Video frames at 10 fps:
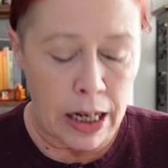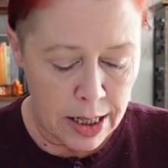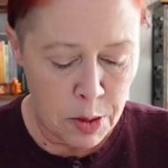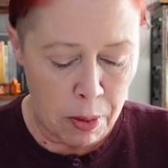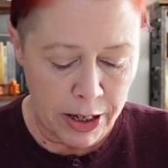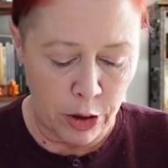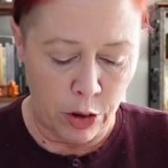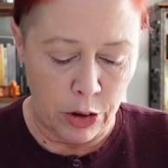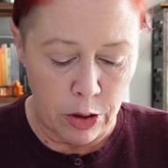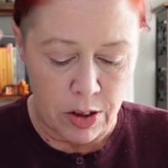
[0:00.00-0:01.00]
Despite
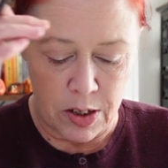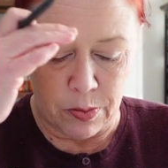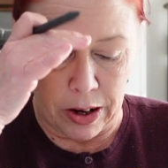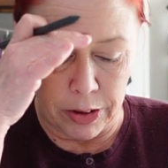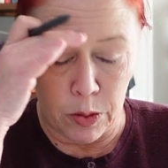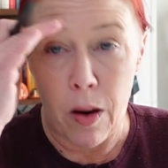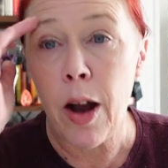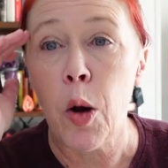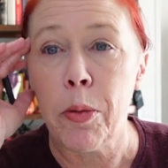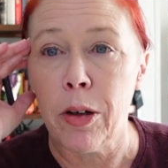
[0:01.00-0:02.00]
your nuisance value, I
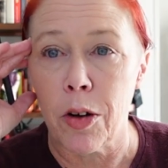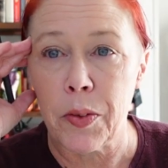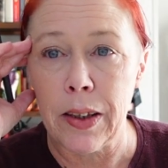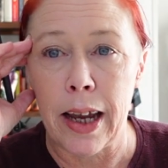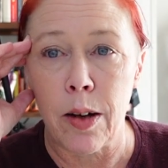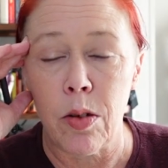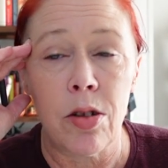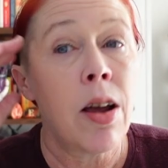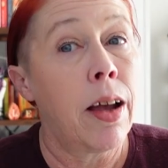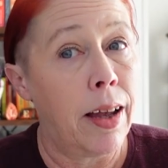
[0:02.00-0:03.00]
hope you learned the language.